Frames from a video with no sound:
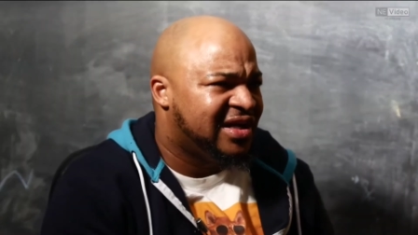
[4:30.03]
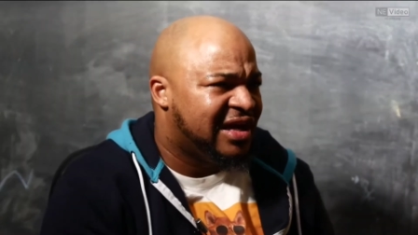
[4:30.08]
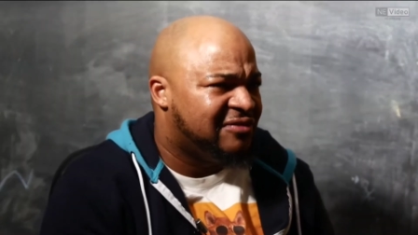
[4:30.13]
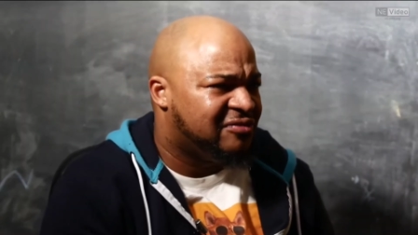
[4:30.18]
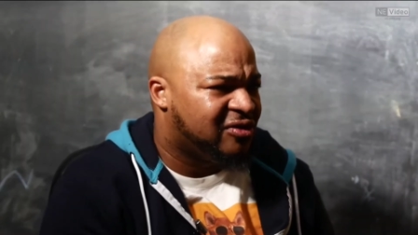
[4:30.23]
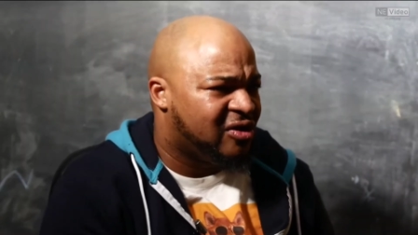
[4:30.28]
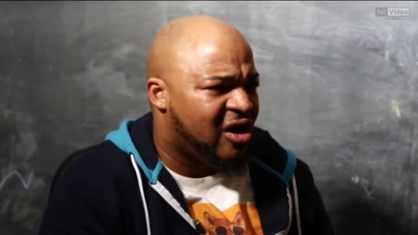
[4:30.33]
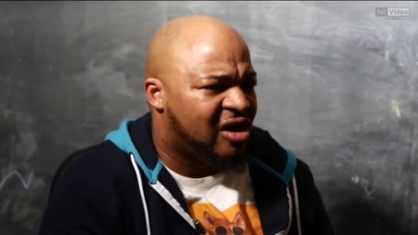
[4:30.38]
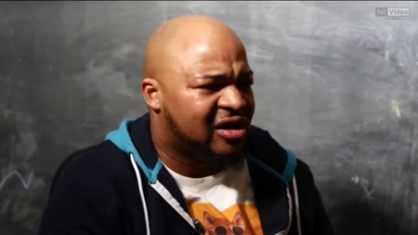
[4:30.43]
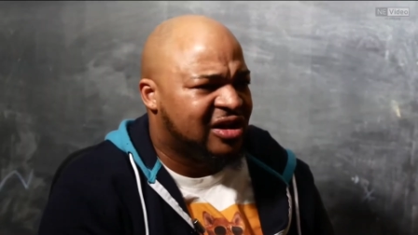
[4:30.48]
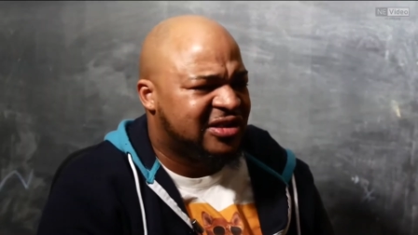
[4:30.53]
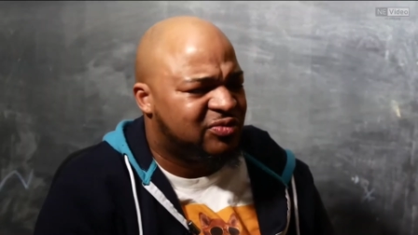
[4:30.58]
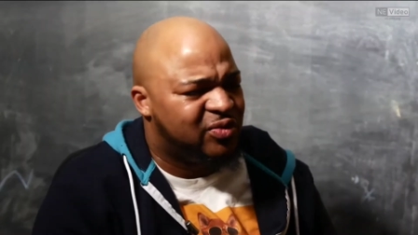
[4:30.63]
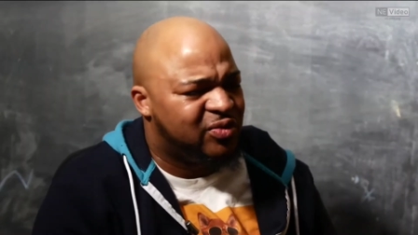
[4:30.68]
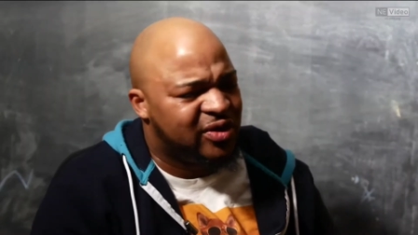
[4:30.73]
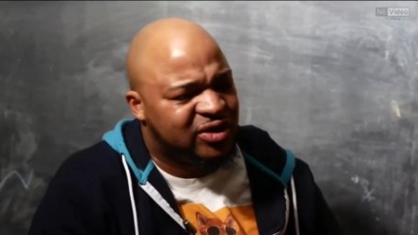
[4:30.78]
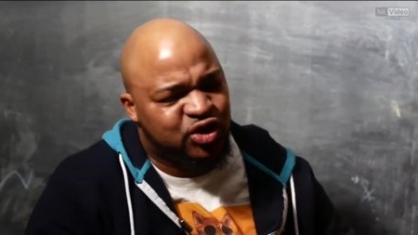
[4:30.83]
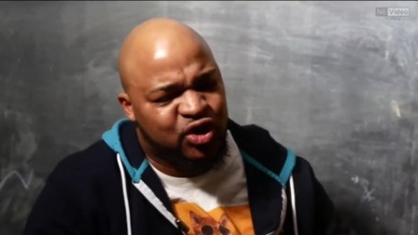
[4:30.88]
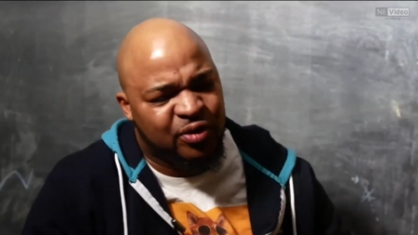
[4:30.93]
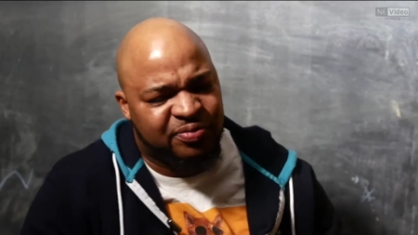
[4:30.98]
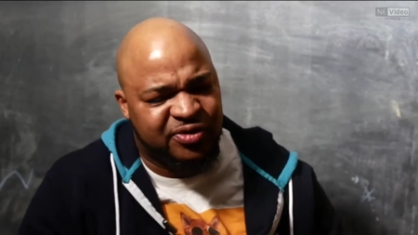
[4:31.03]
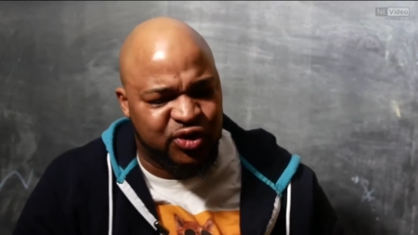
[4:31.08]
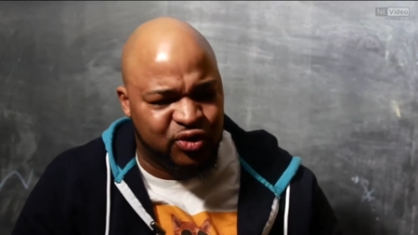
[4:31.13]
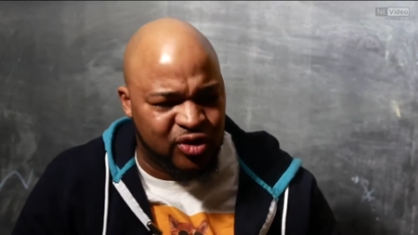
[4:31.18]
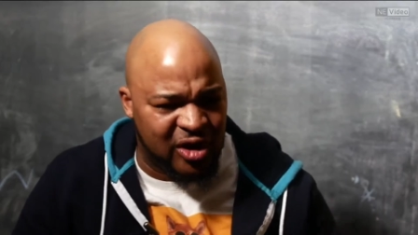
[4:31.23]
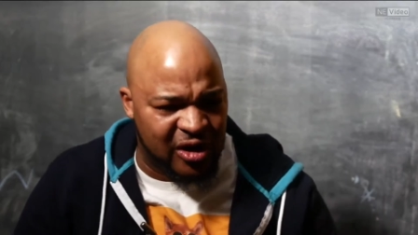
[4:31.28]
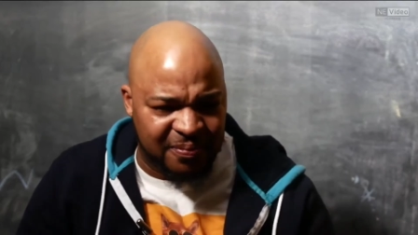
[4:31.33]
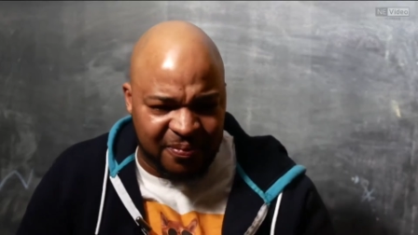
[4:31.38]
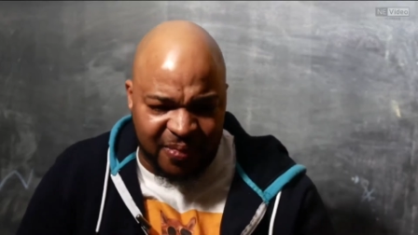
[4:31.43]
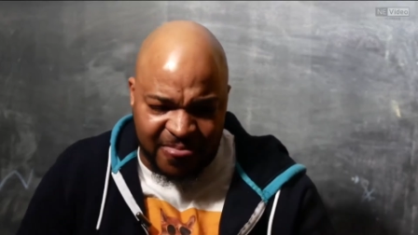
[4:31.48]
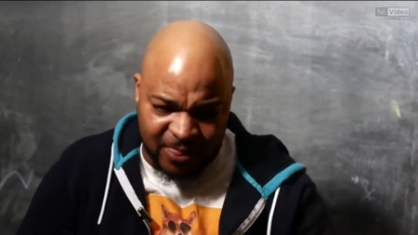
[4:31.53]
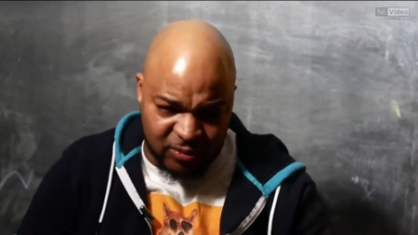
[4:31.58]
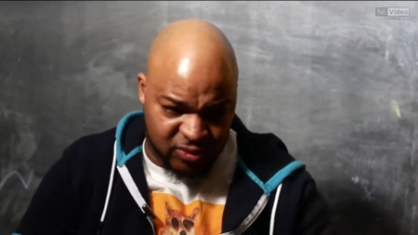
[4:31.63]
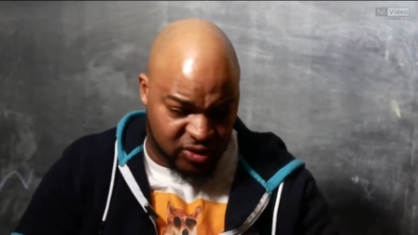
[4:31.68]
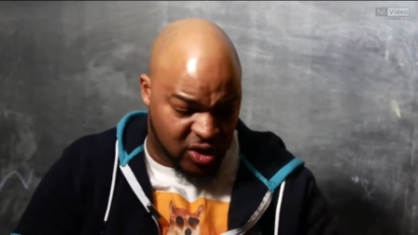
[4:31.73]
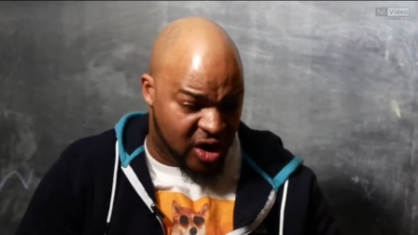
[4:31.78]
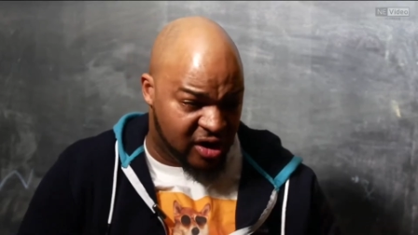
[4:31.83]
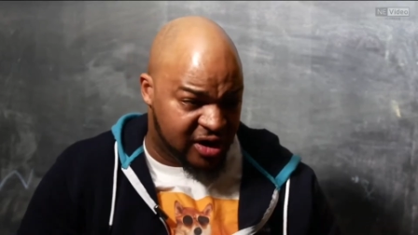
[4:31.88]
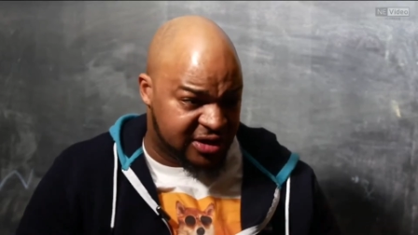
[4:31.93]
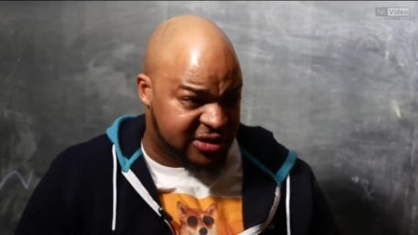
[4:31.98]
And regardless of what trips you up,
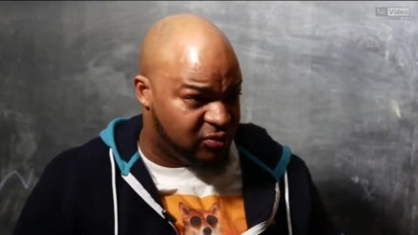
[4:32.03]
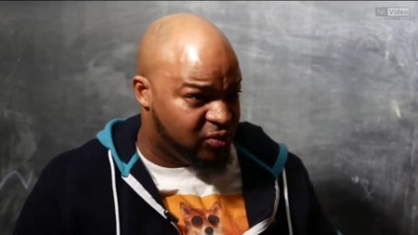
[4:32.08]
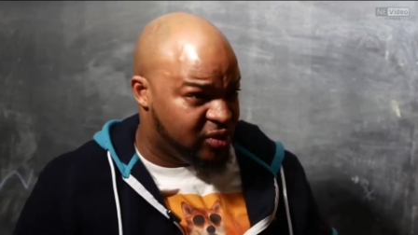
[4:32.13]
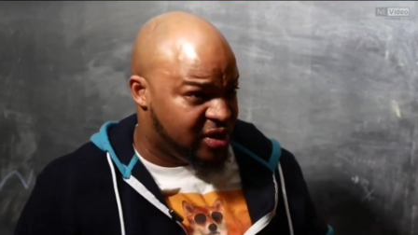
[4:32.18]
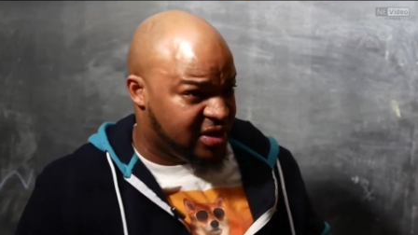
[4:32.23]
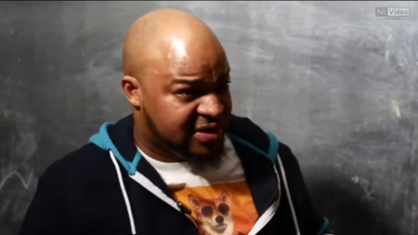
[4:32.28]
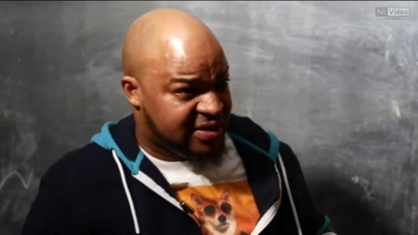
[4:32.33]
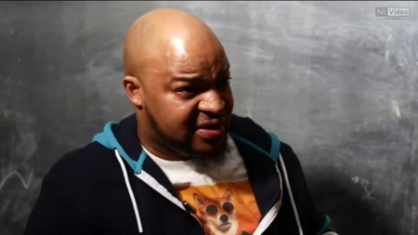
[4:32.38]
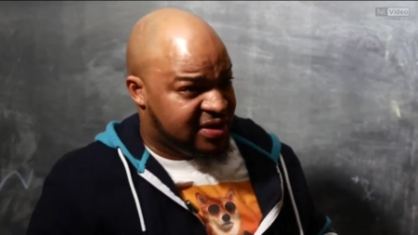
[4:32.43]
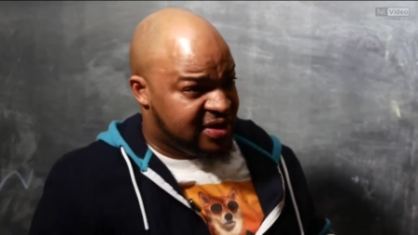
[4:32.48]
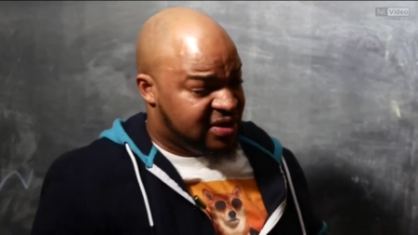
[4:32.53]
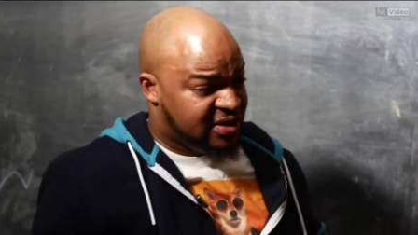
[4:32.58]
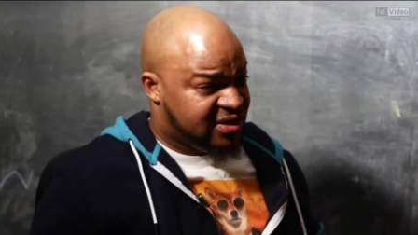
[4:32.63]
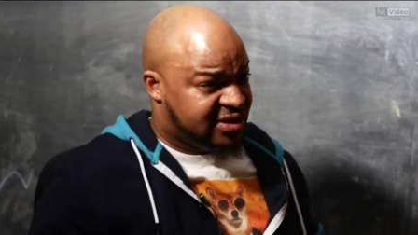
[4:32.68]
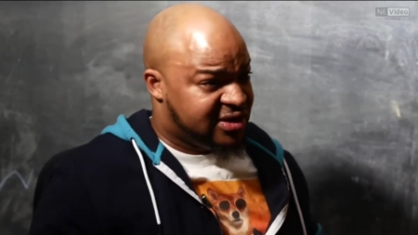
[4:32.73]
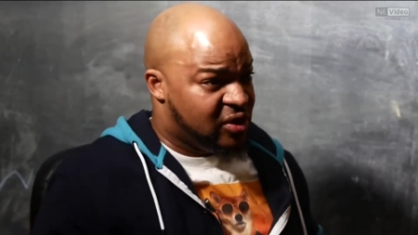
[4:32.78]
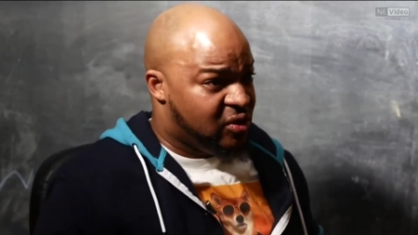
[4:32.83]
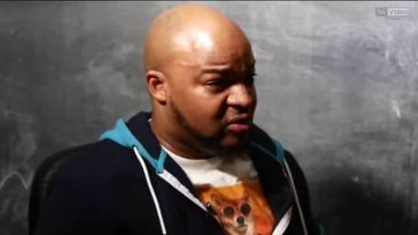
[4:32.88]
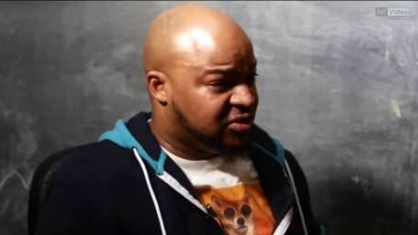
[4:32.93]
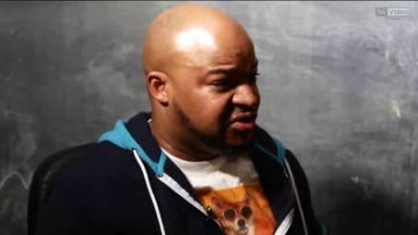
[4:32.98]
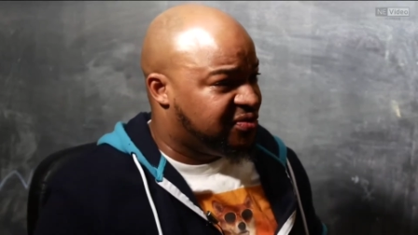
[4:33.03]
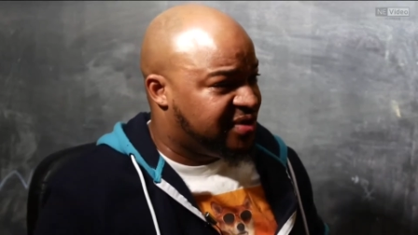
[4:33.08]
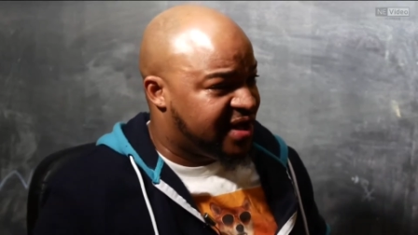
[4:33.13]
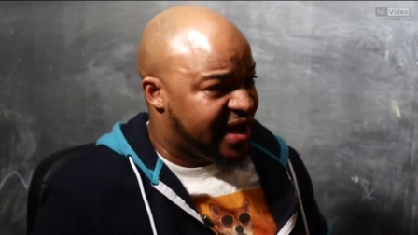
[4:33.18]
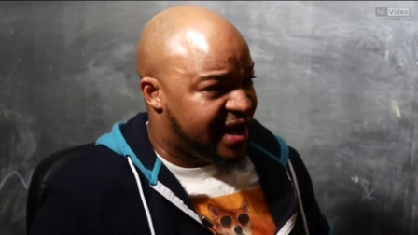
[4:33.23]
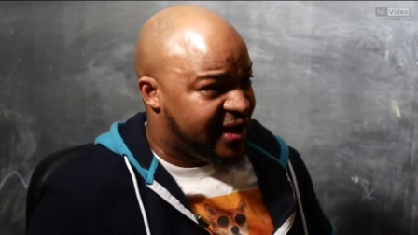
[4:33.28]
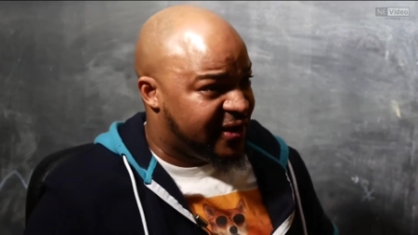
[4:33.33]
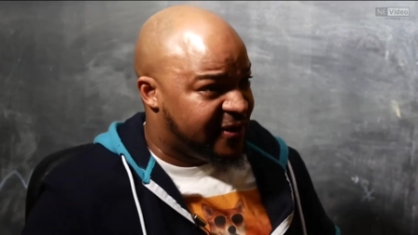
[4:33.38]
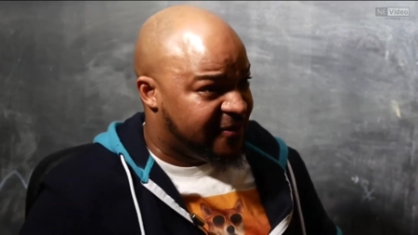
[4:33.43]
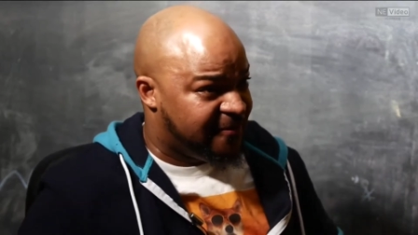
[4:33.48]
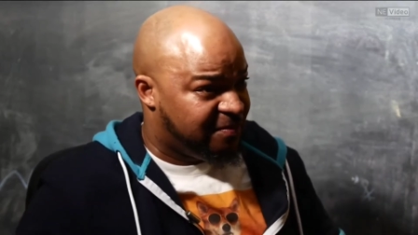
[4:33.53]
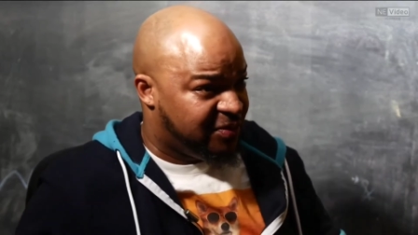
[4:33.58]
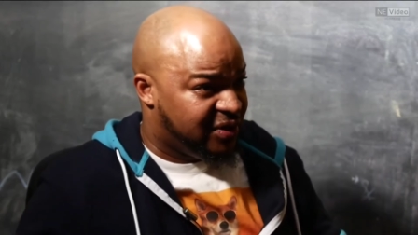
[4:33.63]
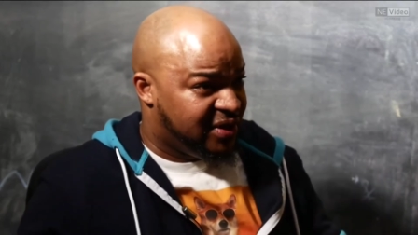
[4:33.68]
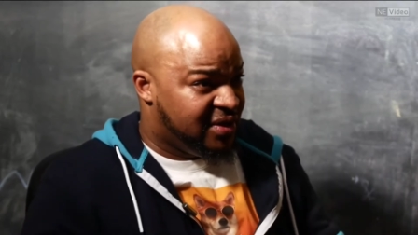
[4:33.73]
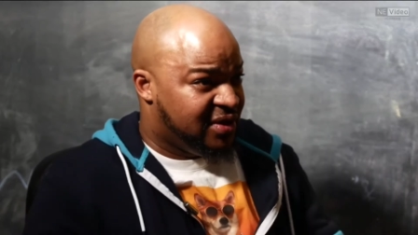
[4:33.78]
regardless of what slows you down,